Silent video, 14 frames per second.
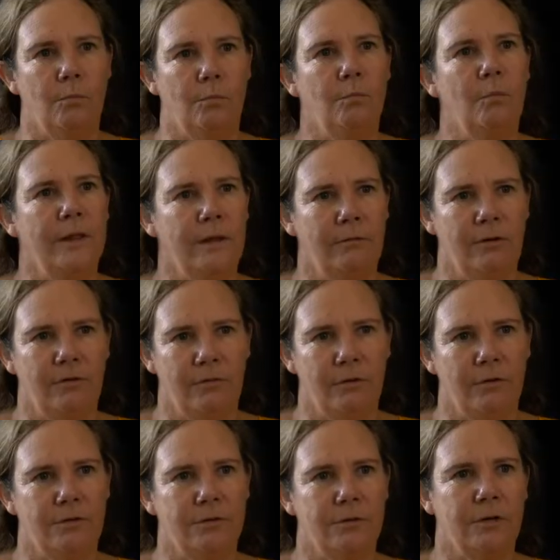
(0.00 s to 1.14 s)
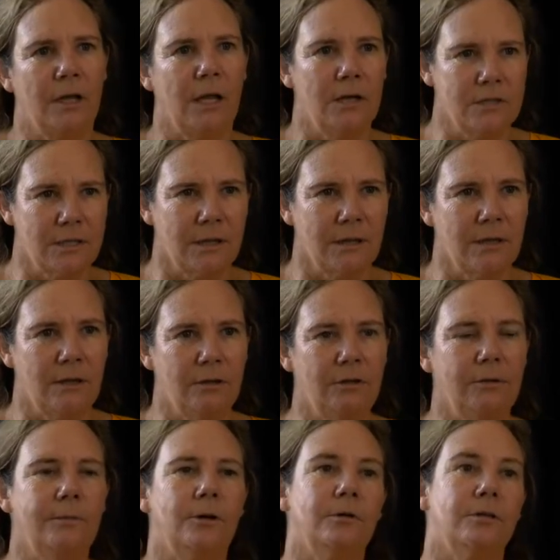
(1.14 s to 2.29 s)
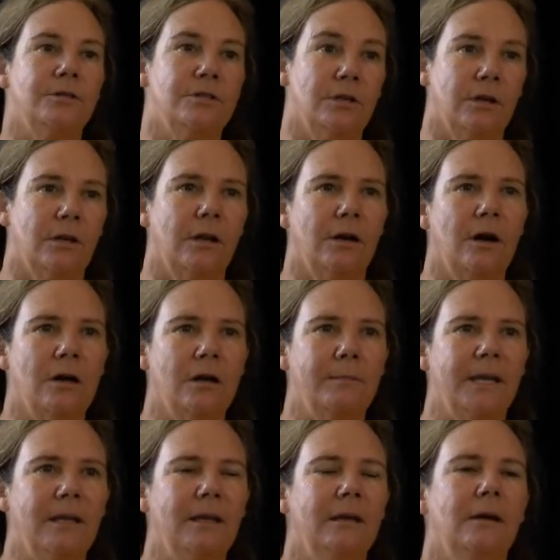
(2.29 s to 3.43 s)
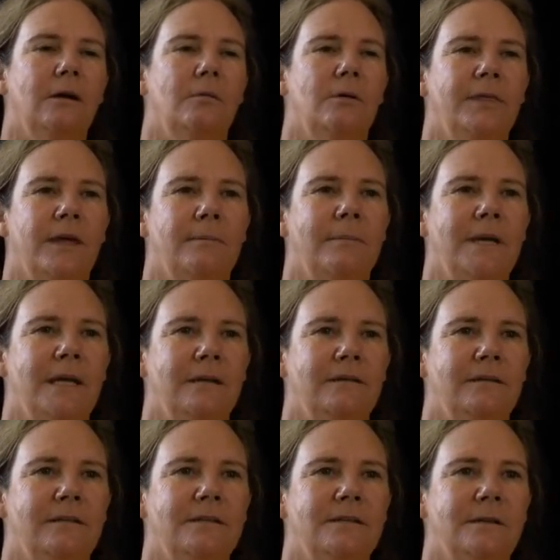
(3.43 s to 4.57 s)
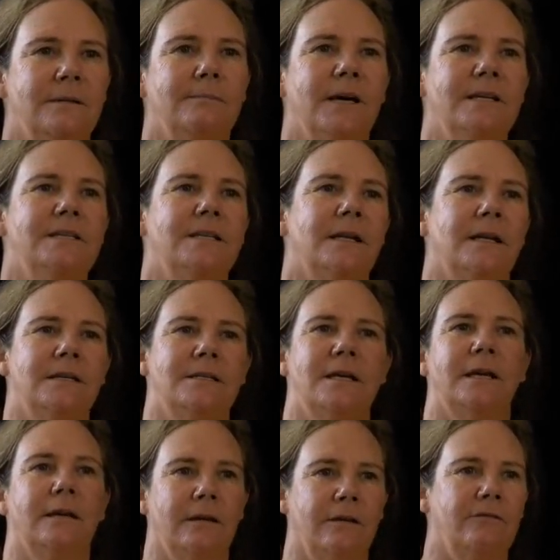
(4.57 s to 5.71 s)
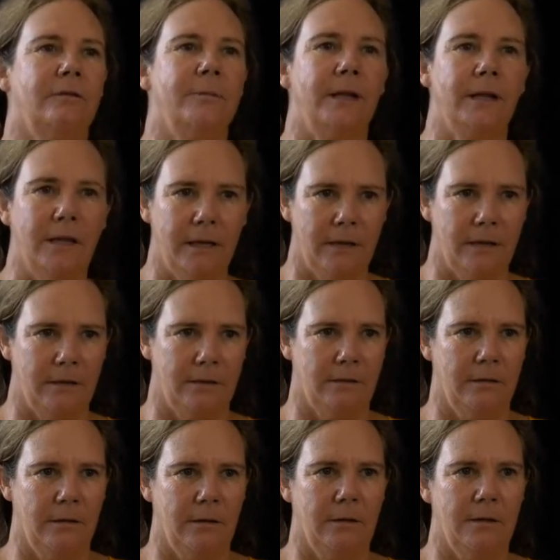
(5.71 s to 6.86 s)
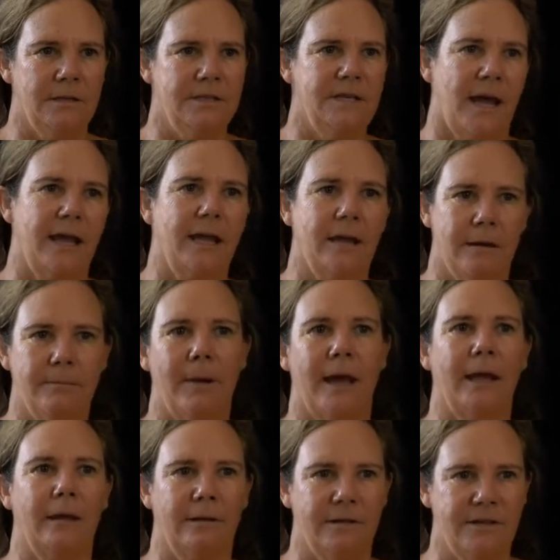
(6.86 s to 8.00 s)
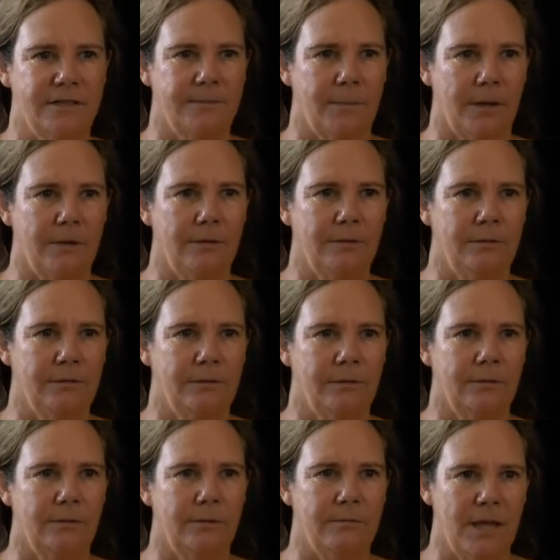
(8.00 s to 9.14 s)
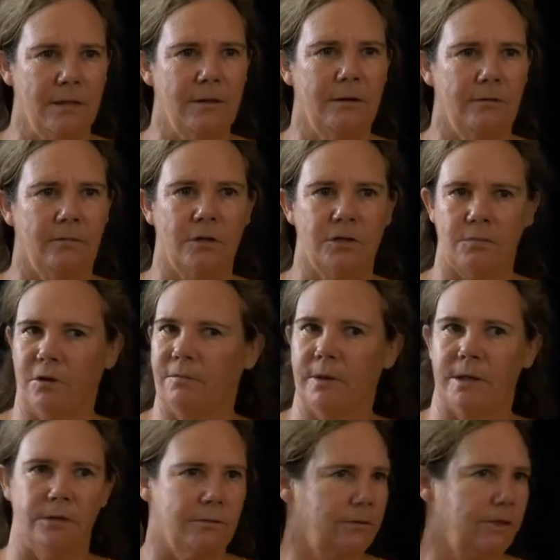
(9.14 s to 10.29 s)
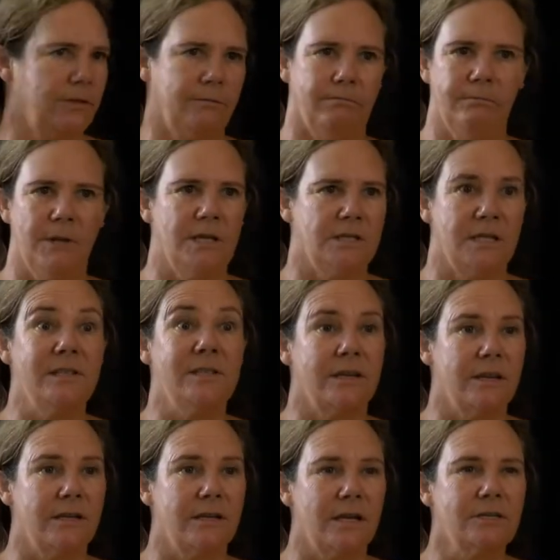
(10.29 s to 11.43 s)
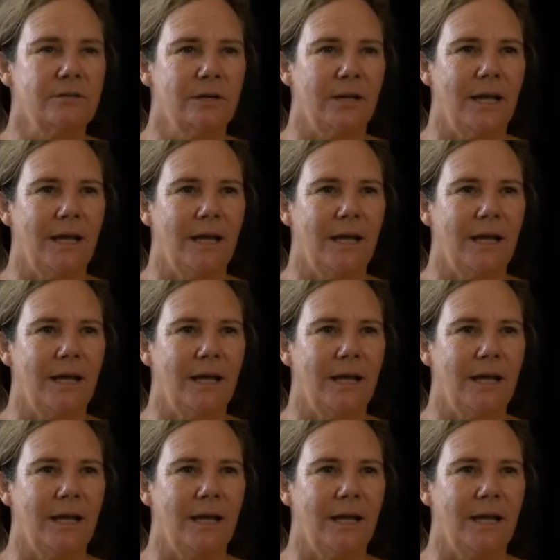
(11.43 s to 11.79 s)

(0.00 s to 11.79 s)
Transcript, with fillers: When they refer to closing the loop or the circular economy, what that means is basically taking it from a linear take, make and dispose method of what we've been doing since the industrial